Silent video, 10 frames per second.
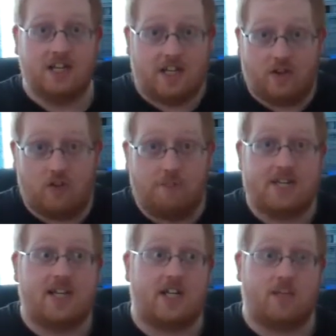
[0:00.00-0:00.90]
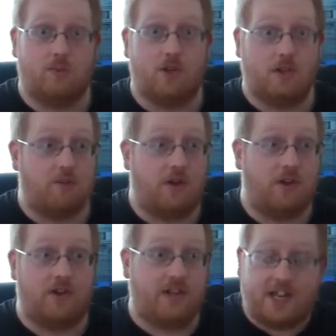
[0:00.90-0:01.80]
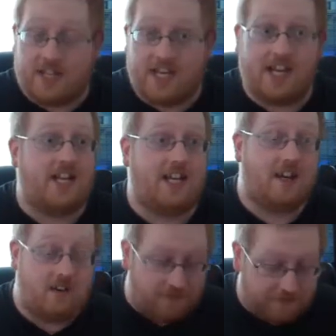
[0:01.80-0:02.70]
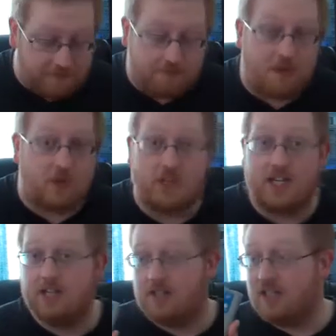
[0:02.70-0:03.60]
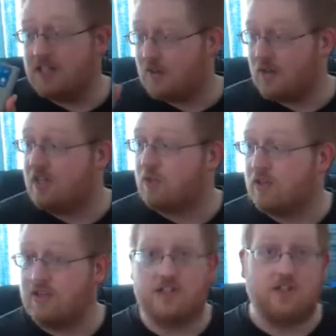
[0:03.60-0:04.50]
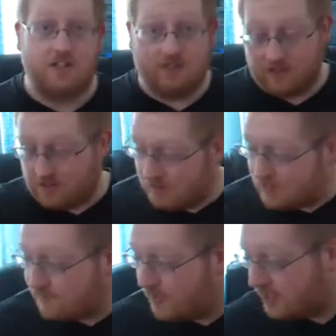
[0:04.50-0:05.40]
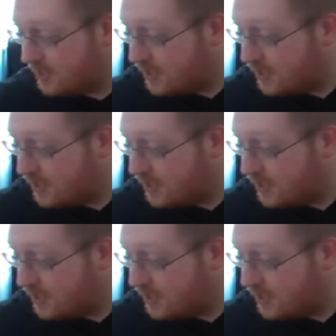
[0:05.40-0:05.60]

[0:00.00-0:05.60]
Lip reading: you know, the Big Cal's World one on and then taking it off. Luckily it's all in good condition, so that's fine.